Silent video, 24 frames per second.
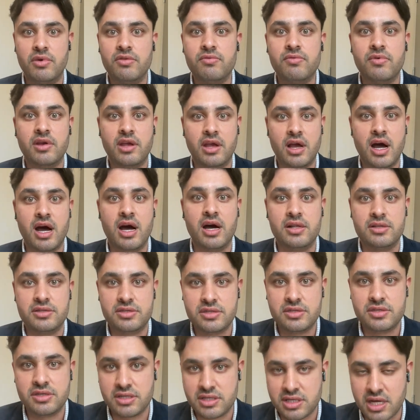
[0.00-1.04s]
with
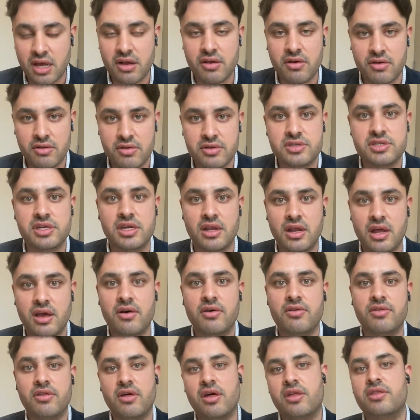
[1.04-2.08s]
regards to technology and
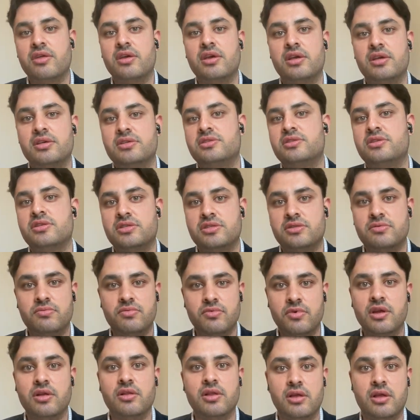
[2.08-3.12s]
health, I think, is
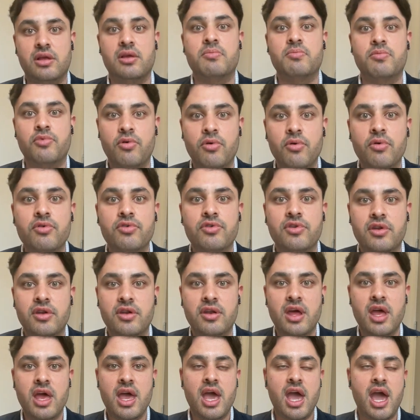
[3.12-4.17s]
just really
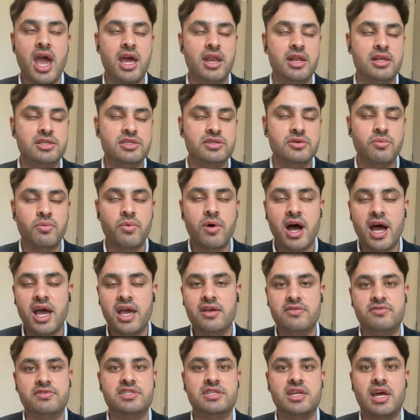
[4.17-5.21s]
important. And it's a
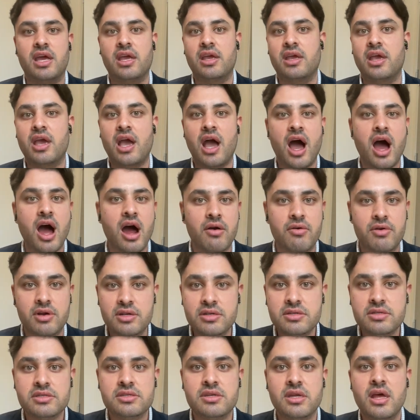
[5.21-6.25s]
way of staying
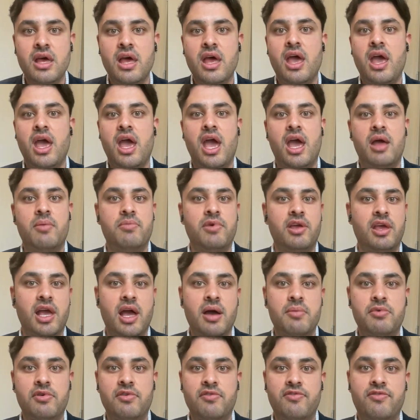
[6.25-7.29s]
current and being
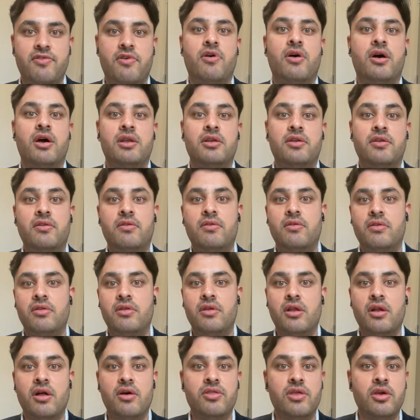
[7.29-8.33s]
able to find,
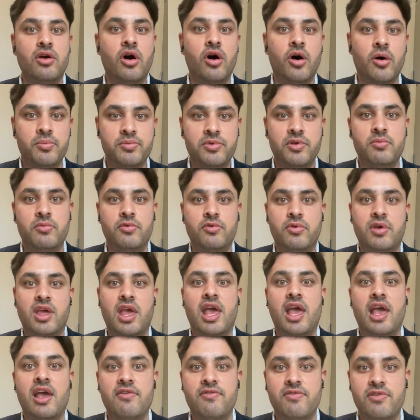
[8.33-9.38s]
the optimal
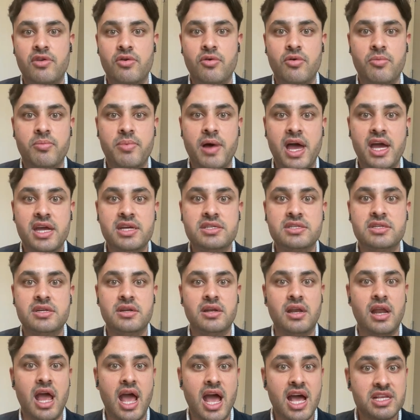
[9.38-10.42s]
care for your
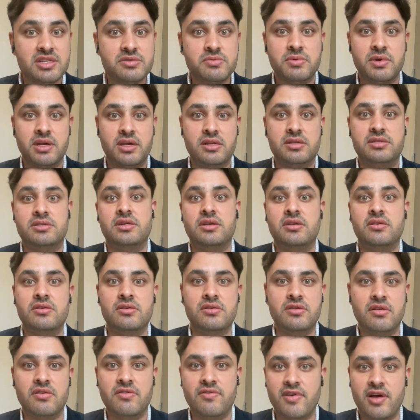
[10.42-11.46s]
patient as we
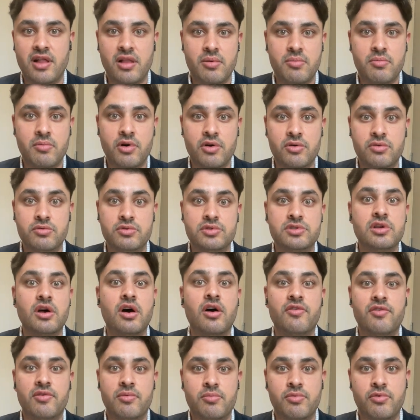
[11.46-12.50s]
continue to develop models
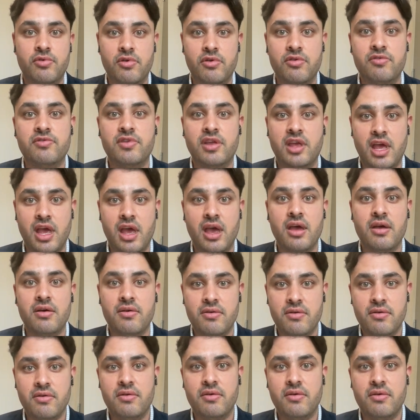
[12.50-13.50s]
of improved care.